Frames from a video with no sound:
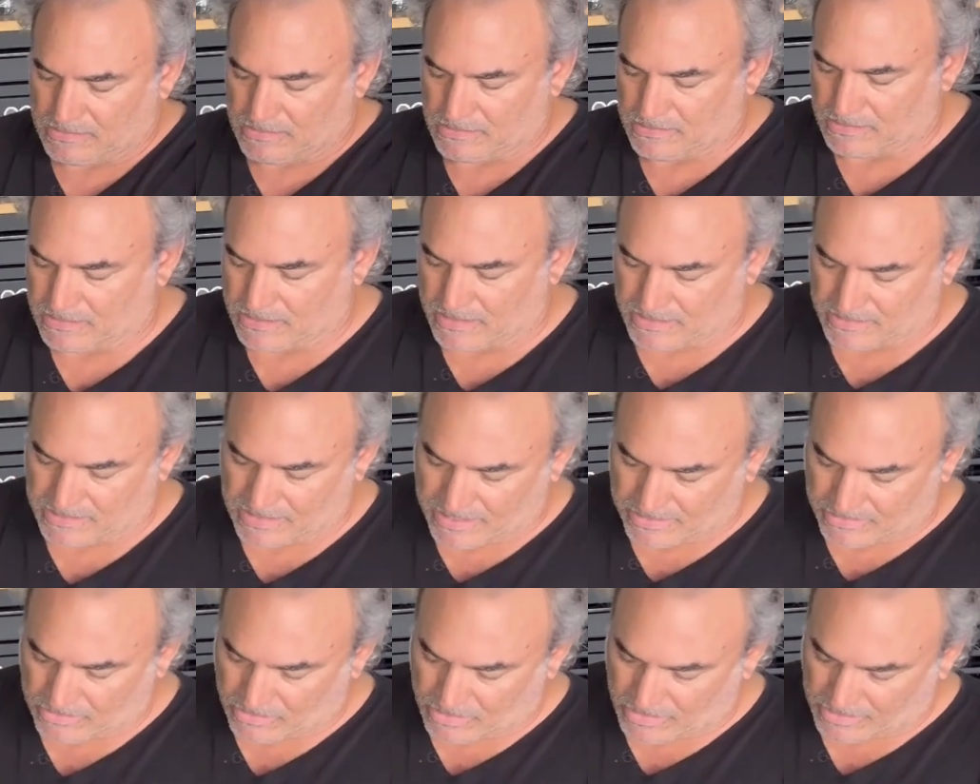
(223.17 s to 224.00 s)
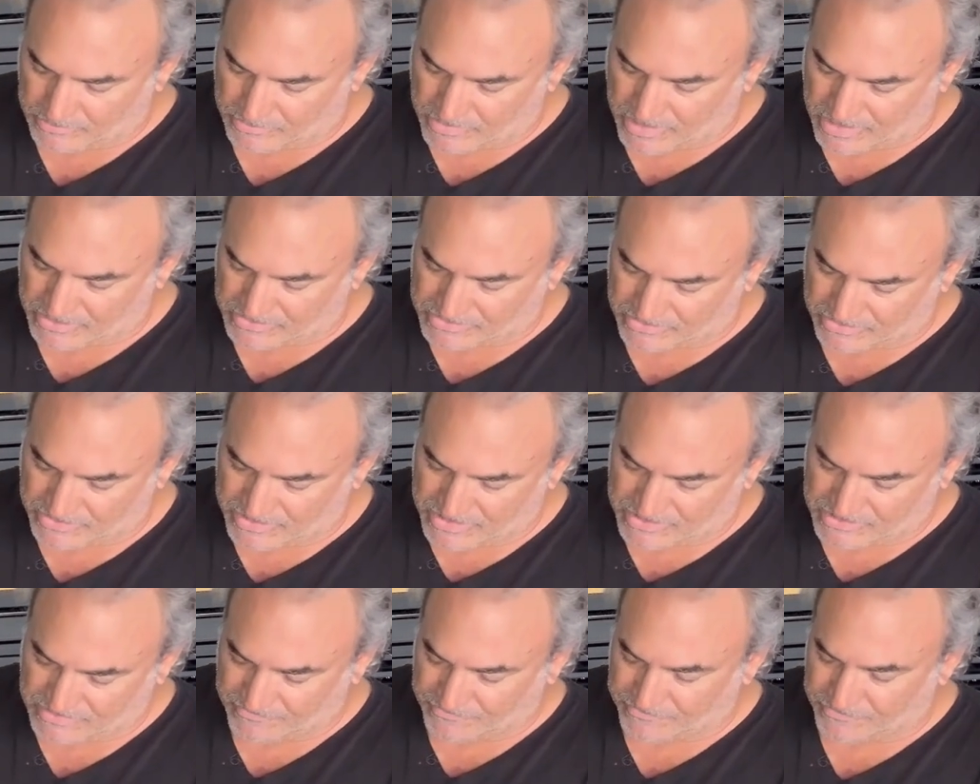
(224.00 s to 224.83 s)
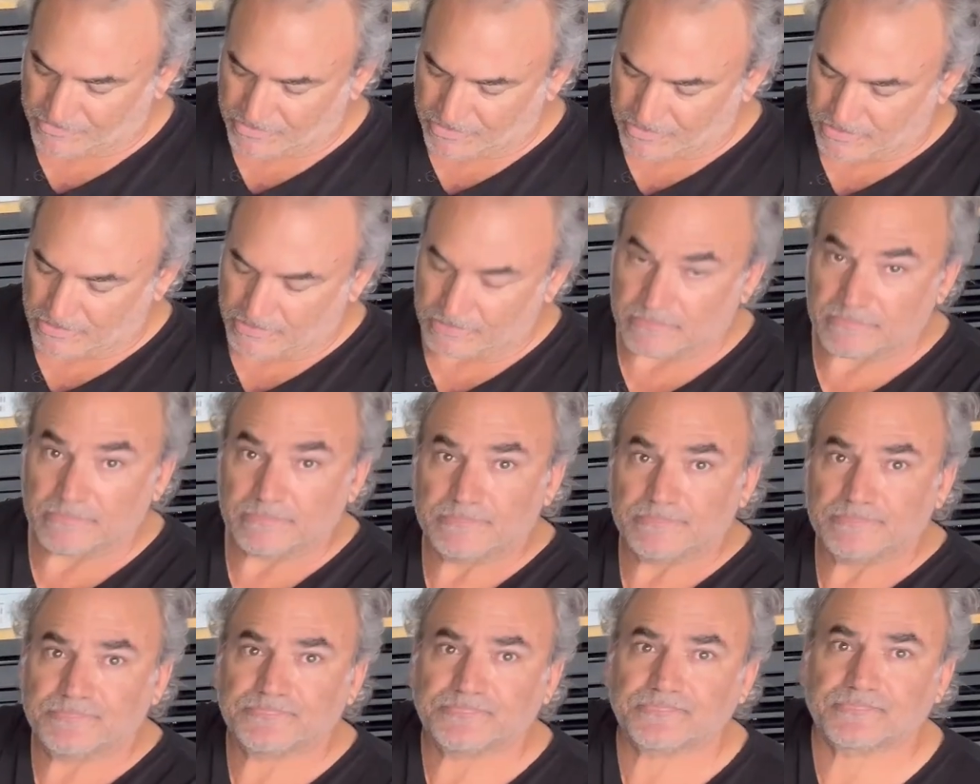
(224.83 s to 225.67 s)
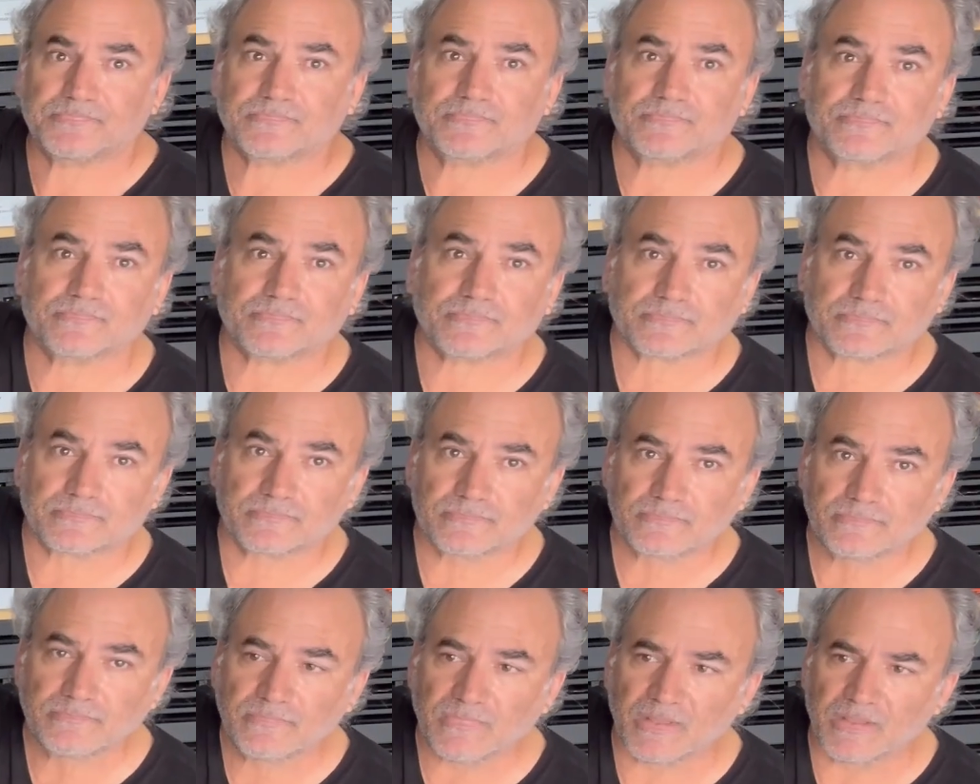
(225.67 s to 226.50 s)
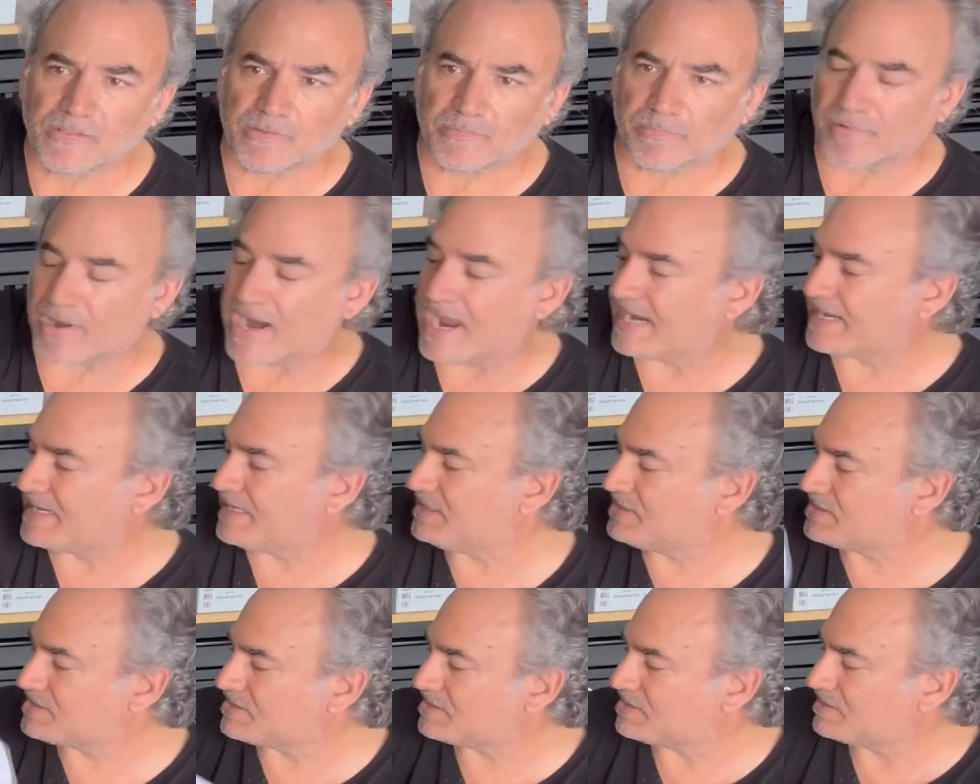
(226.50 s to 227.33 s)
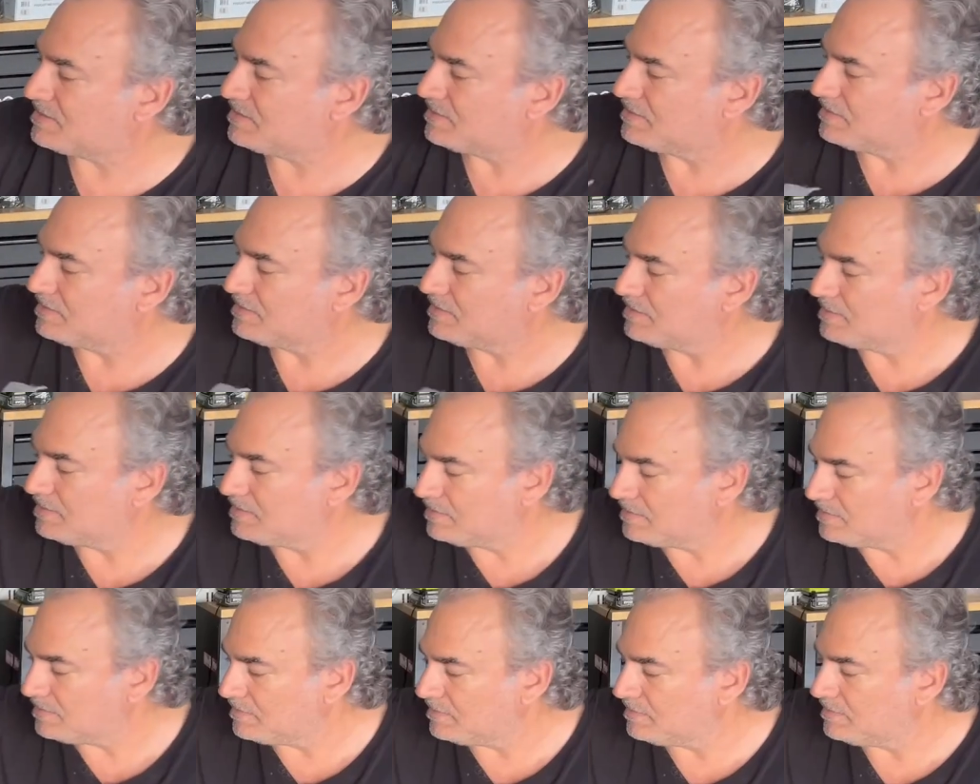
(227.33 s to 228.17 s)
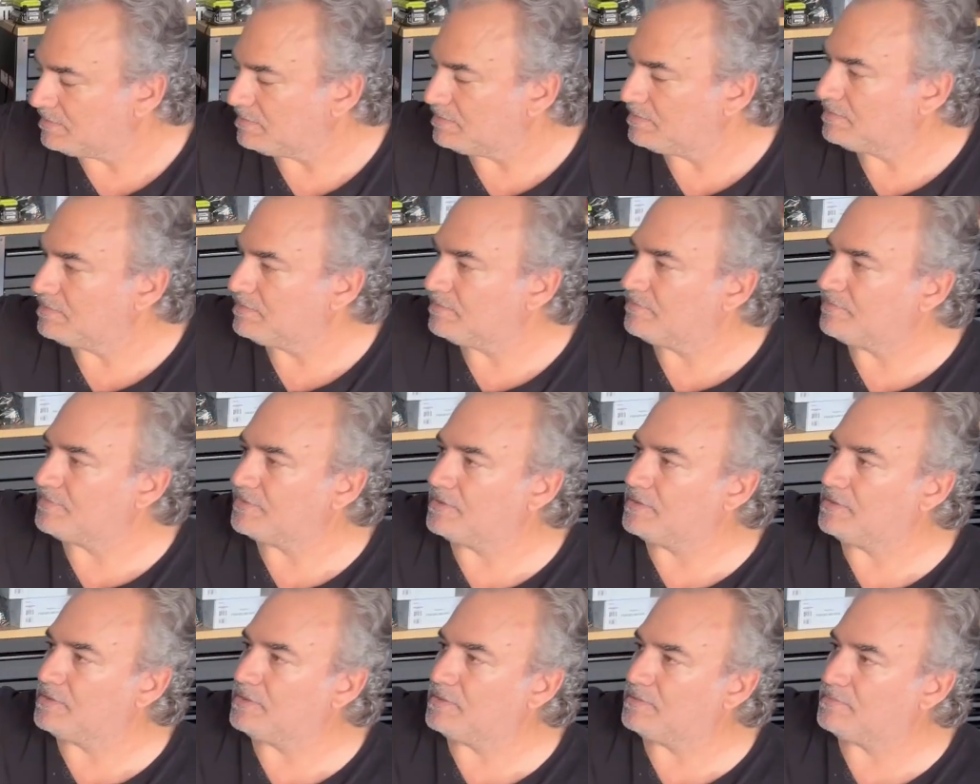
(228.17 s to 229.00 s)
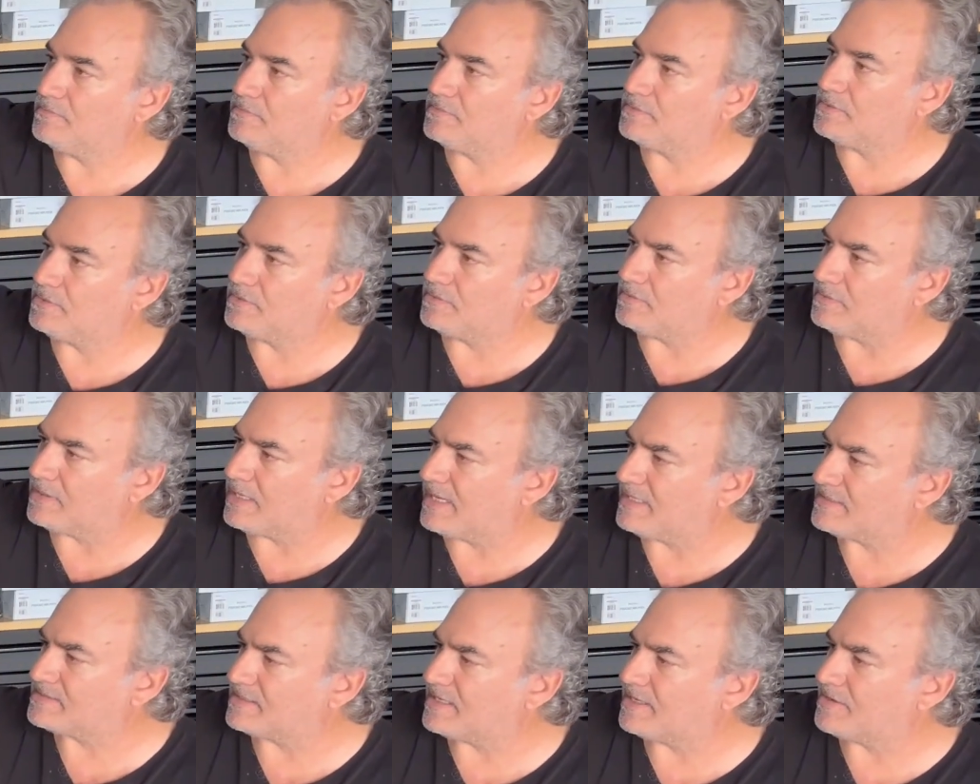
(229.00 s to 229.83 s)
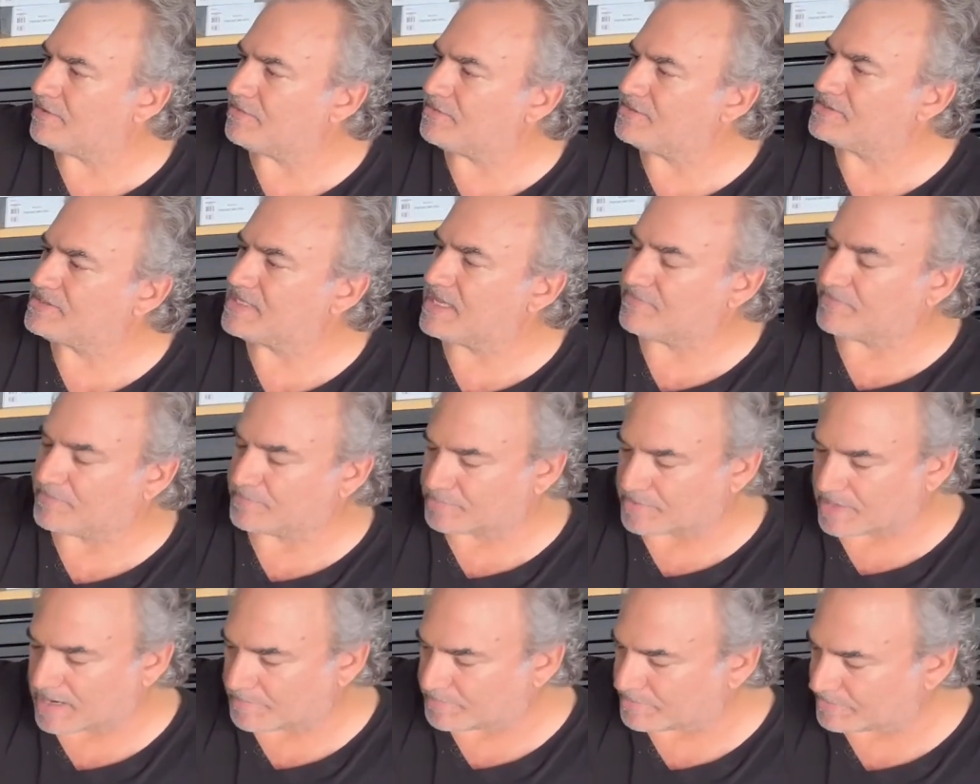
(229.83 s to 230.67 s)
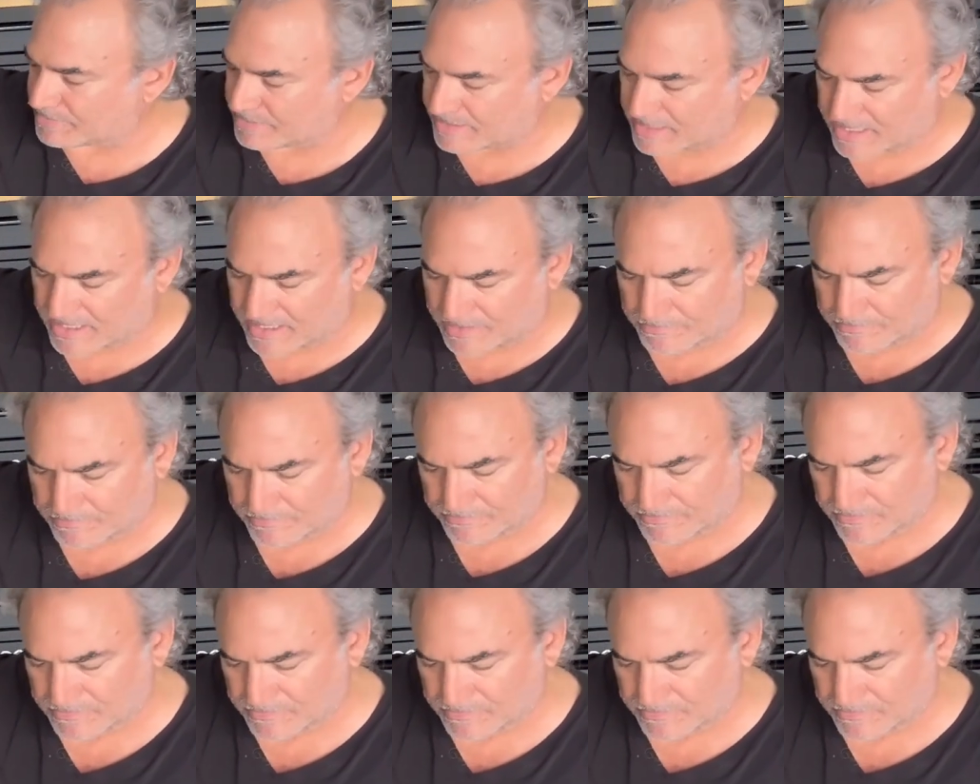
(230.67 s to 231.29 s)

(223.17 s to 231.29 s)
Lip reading: Okay, a lot of hardware. So these are for the brackets, the little lights, and I know these have a proper name